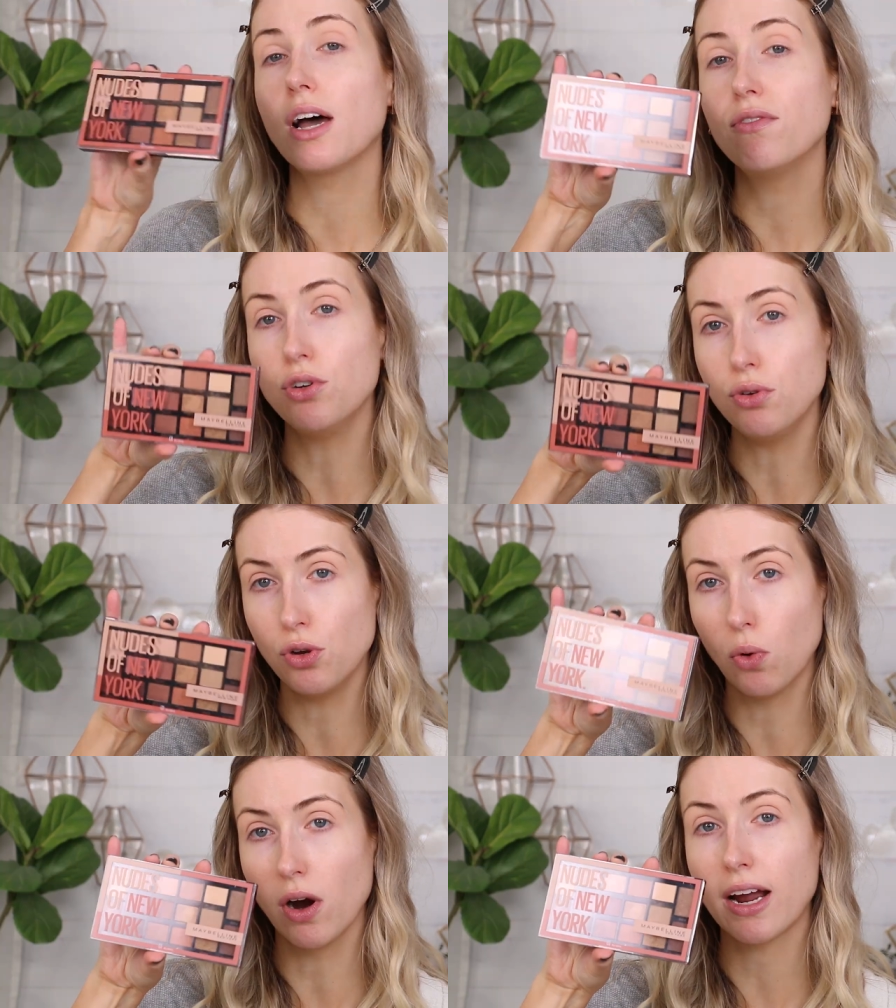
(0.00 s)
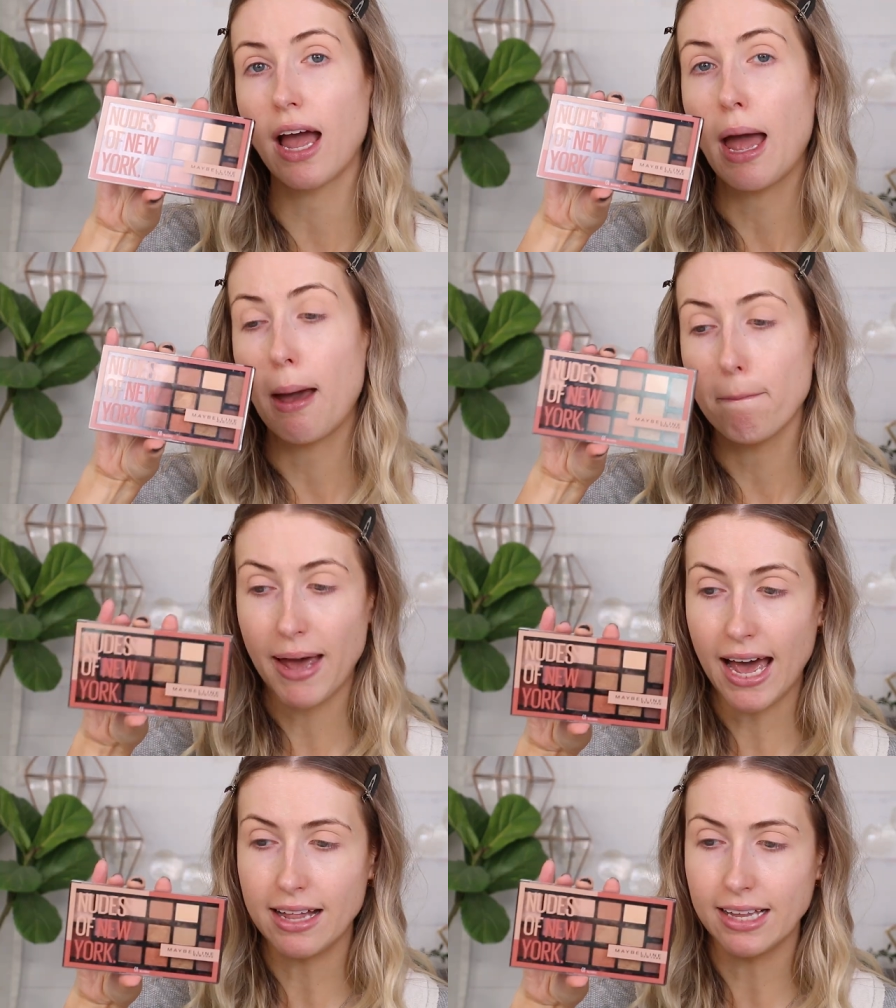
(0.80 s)
of New York
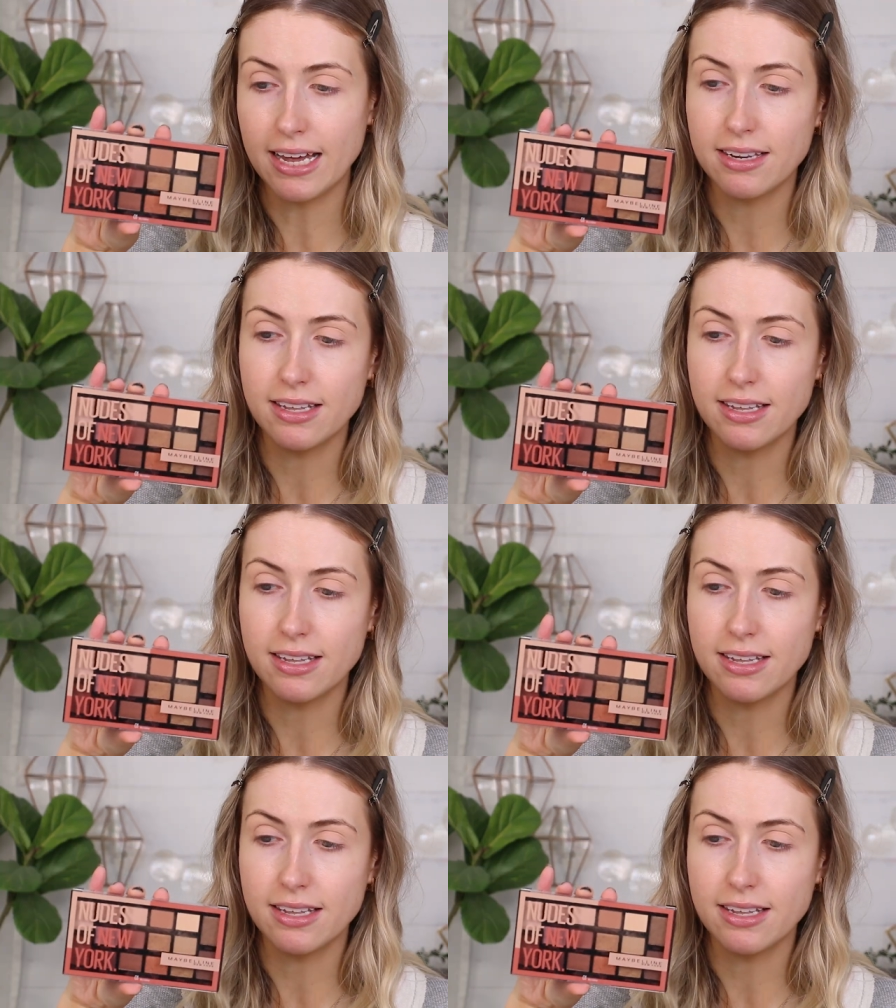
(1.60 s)
palette.